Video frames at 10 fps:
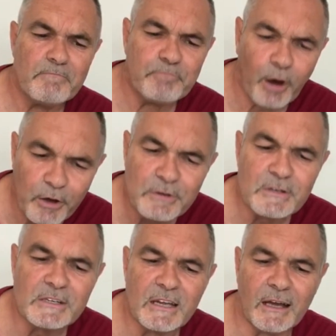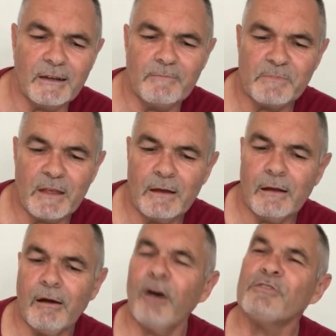Ponder
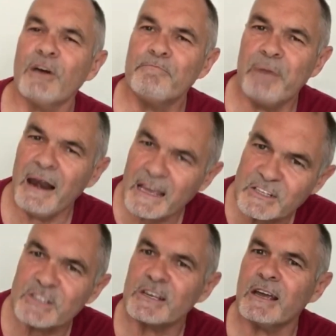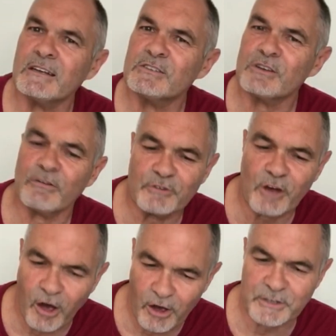on the blessings of
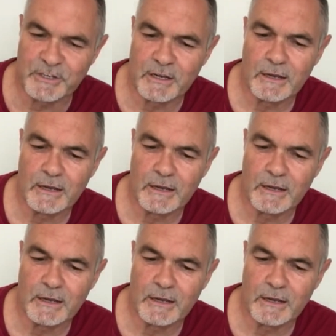God